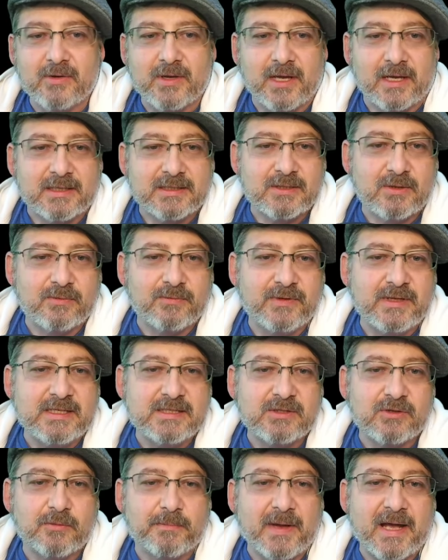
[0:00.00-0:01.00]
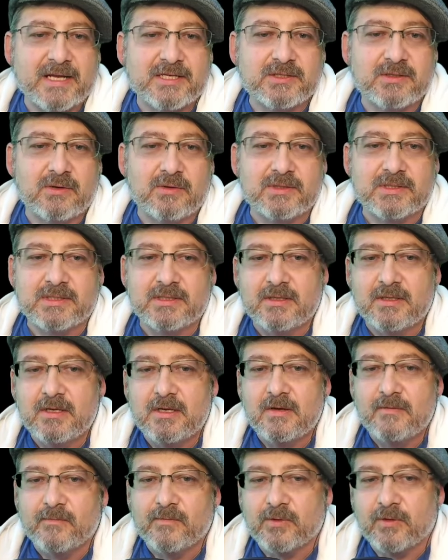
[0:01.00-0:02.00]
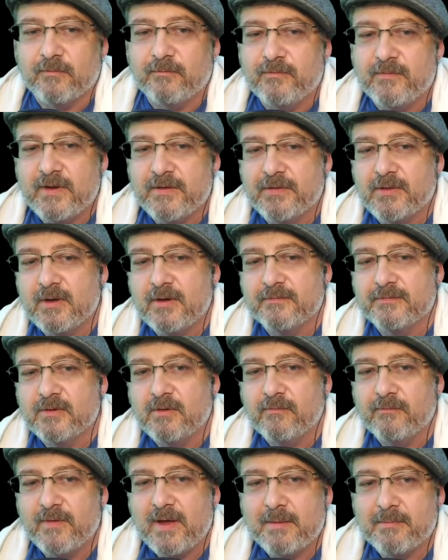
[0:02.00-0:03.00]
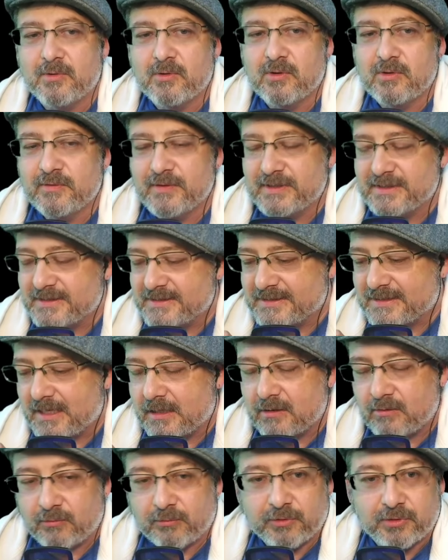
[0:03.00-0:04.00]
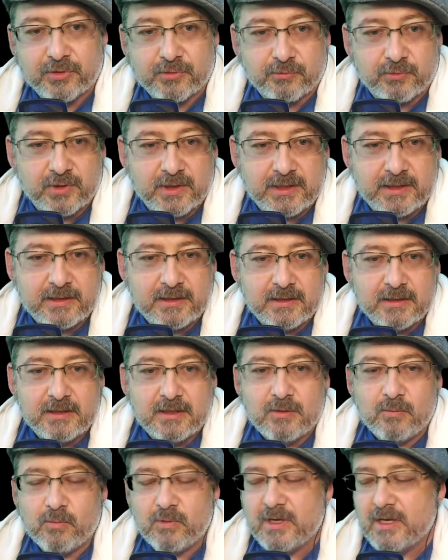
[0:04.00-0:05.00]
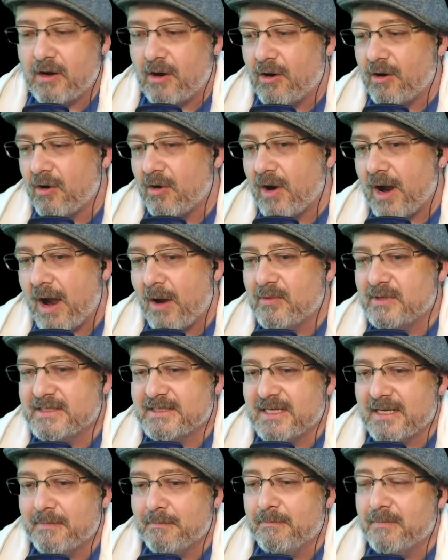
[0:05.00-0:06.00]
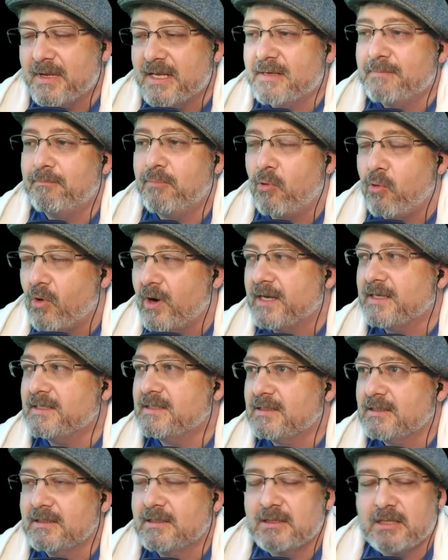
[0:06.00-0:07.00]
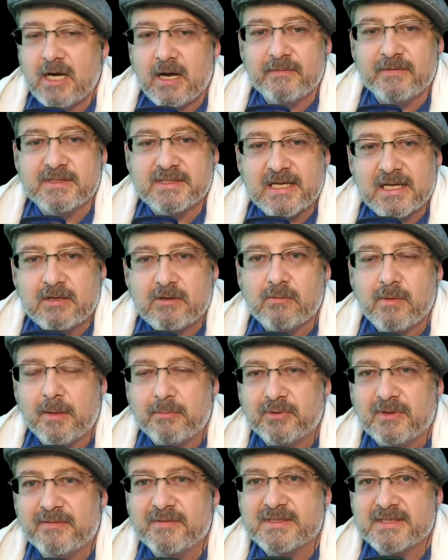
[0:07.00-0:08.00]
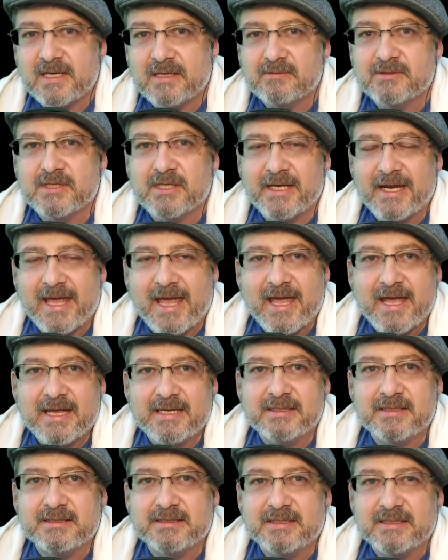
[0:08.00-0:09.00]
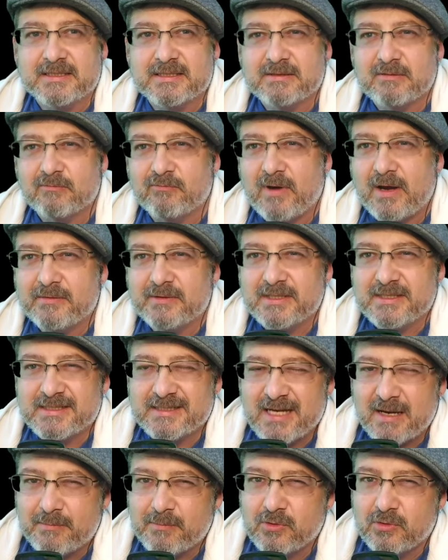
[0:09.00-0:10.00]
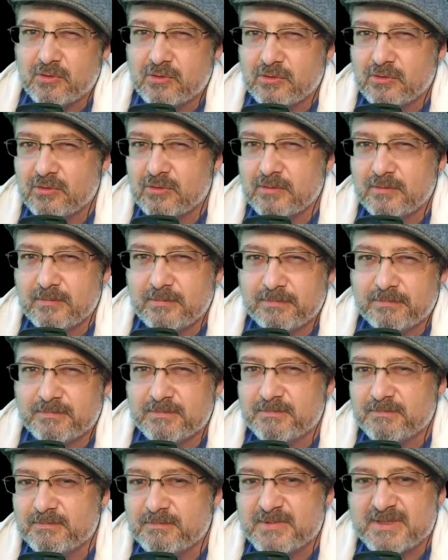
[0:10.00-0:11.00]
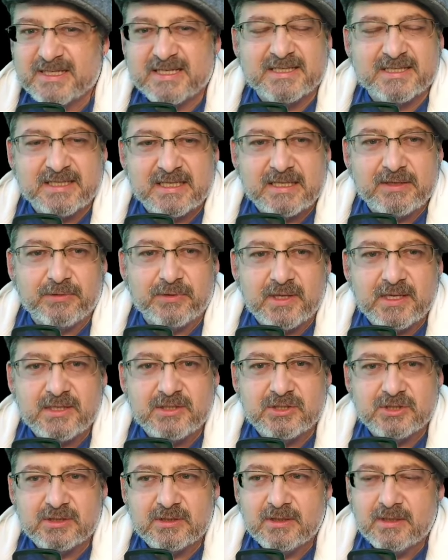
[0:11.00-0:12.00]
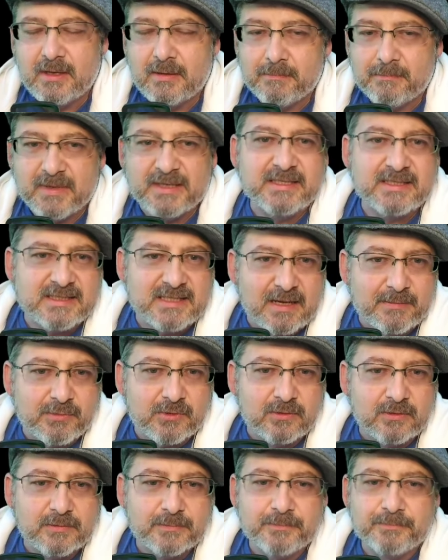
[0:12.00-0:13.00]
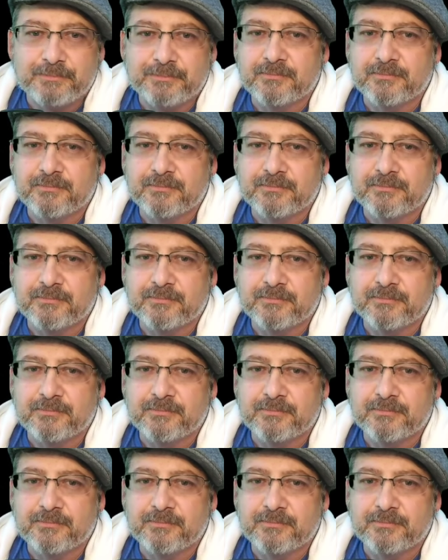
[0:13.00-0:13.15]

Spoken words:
Okay, so these are the patch notes for the 5th of November. This is cycle 3. We are, I would say, midpoint of the cycle. I believe the cycle is going to end around December 16th-ish, mid-December.